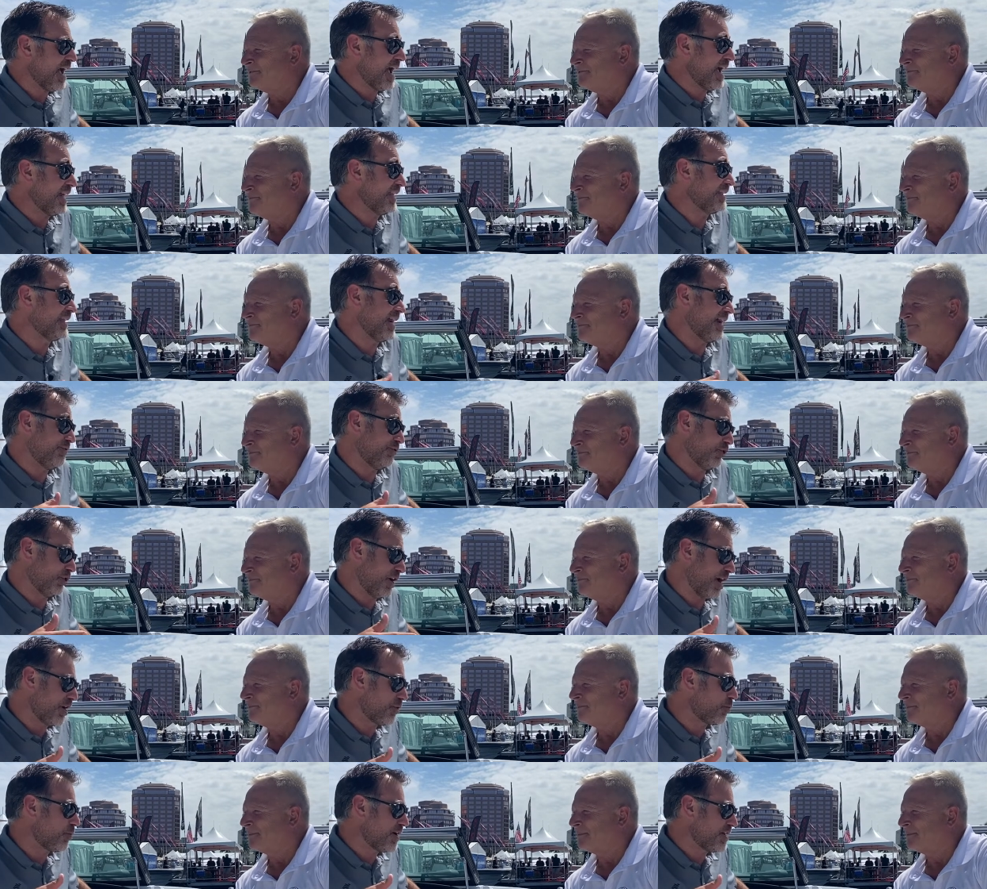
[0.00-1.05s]
Speaker 1: and they have a
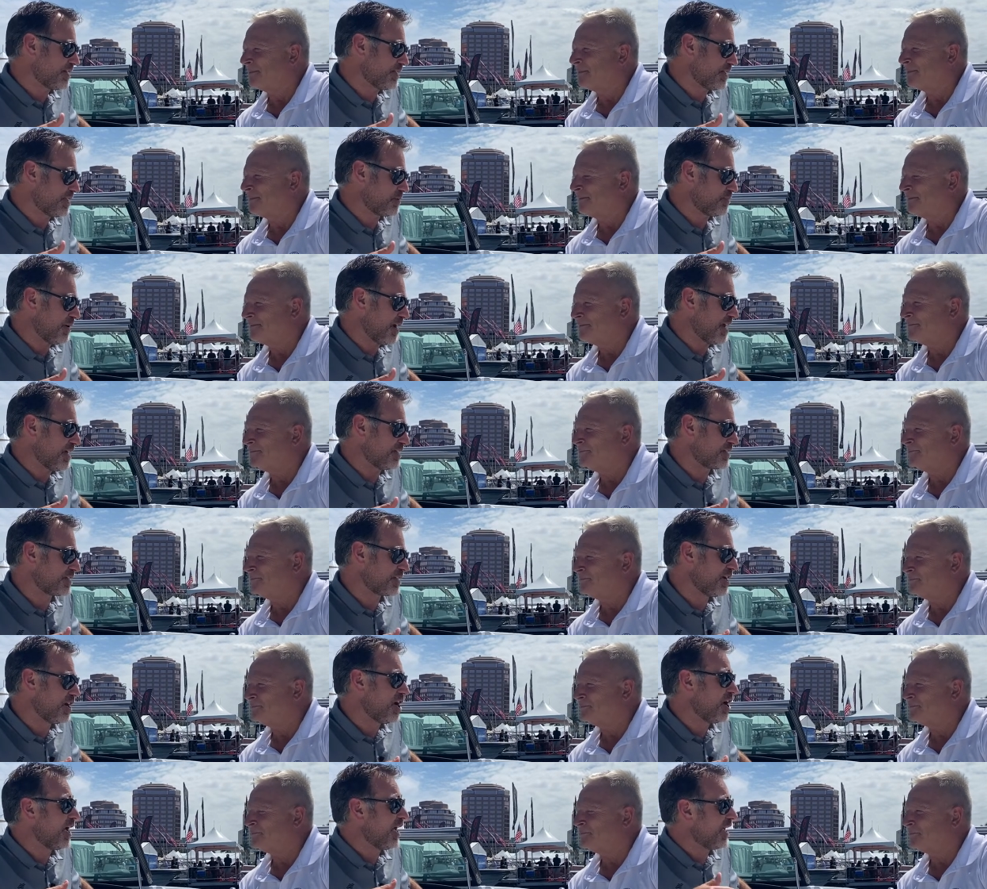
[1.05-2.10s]
lot of wasted space
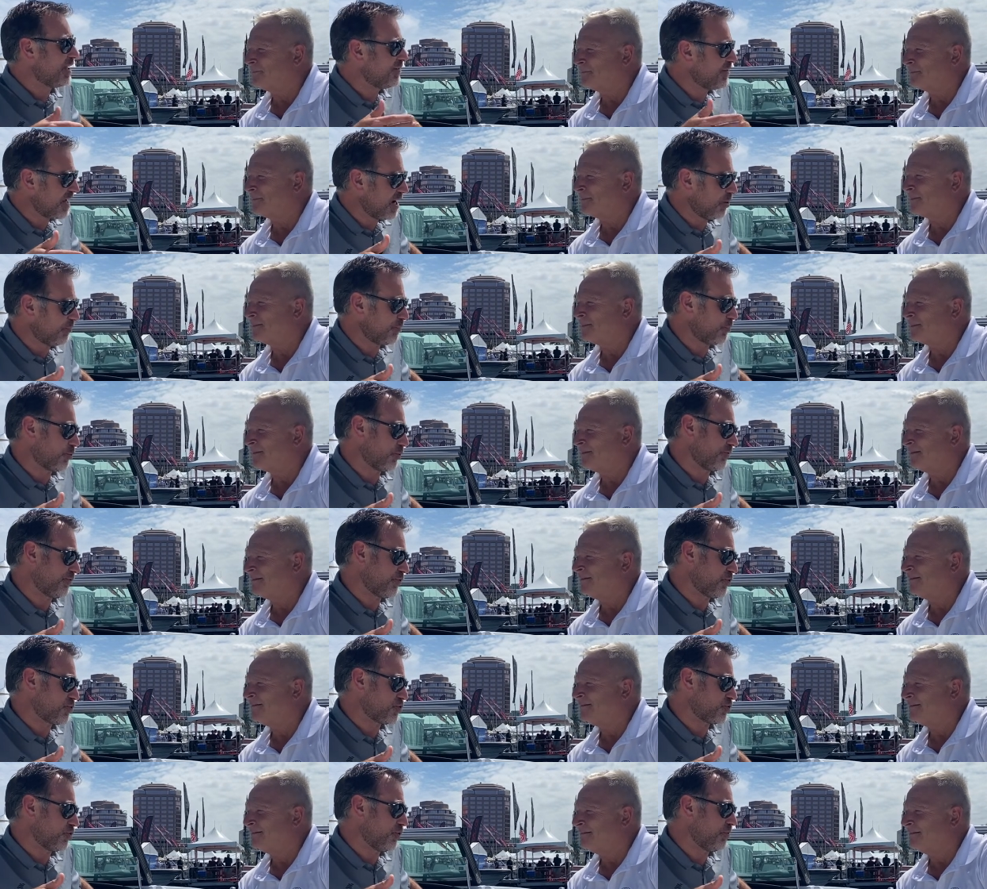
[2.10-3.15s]
in the outboard
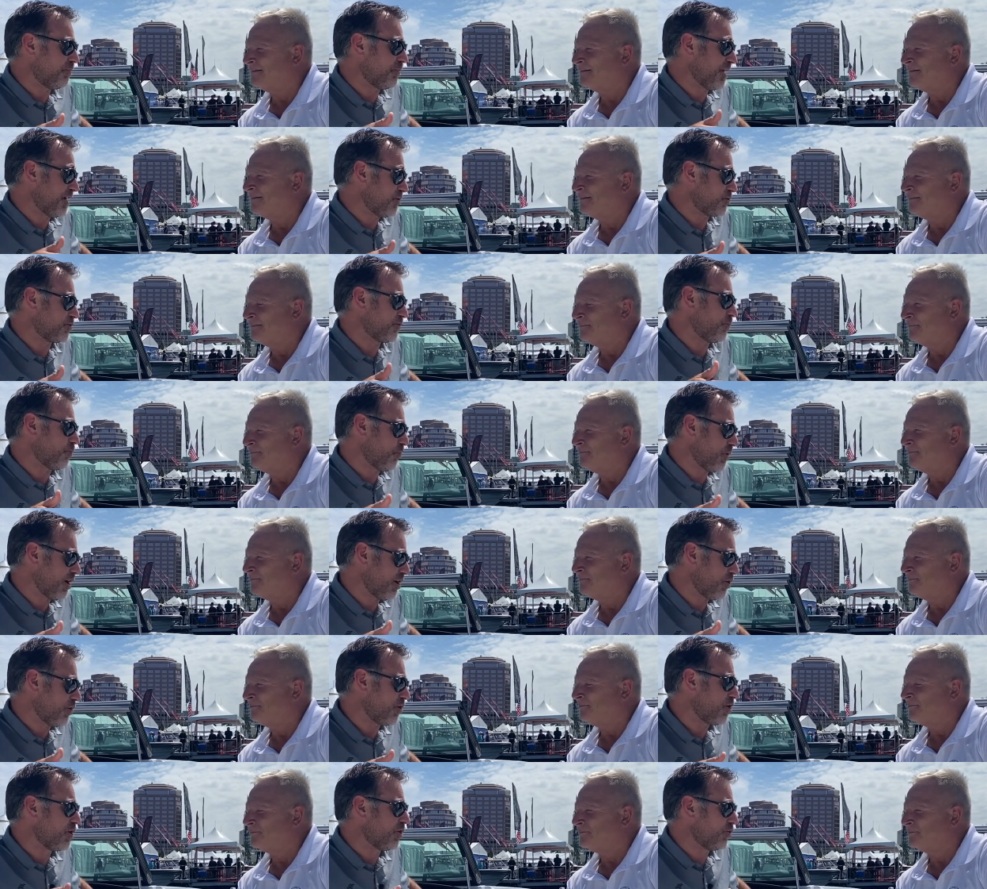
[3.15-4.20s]
version because of
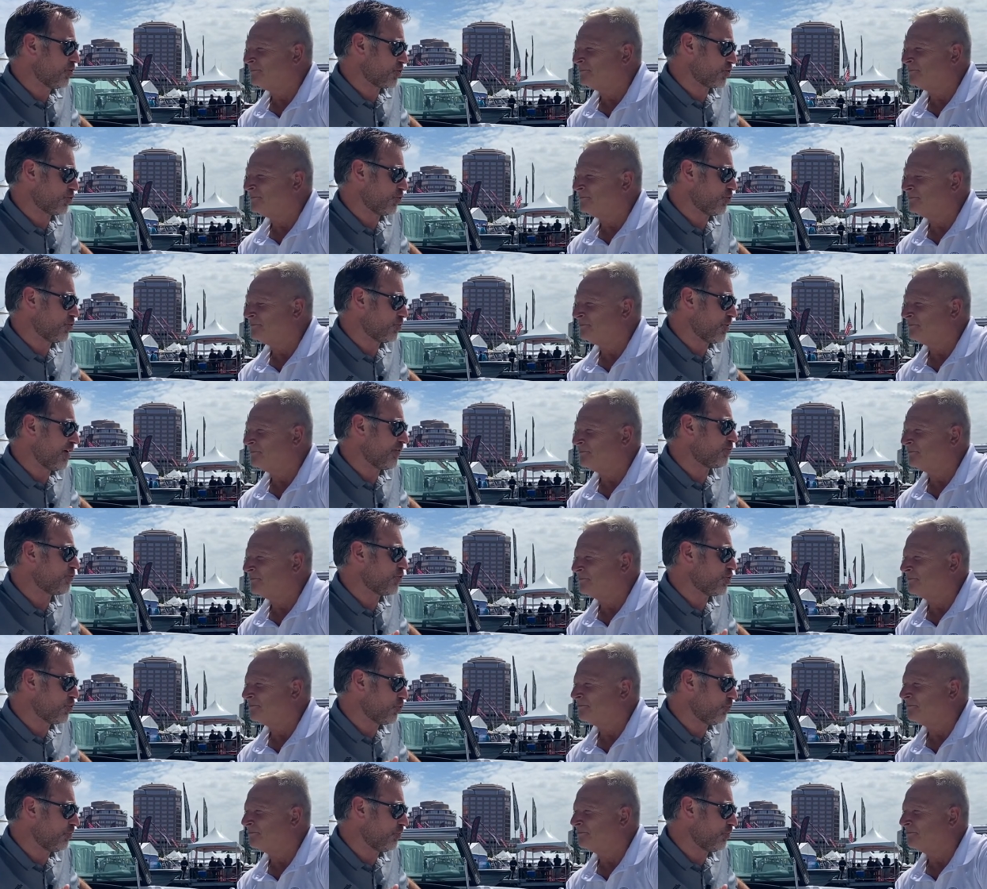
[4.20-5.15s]
where the stern drive would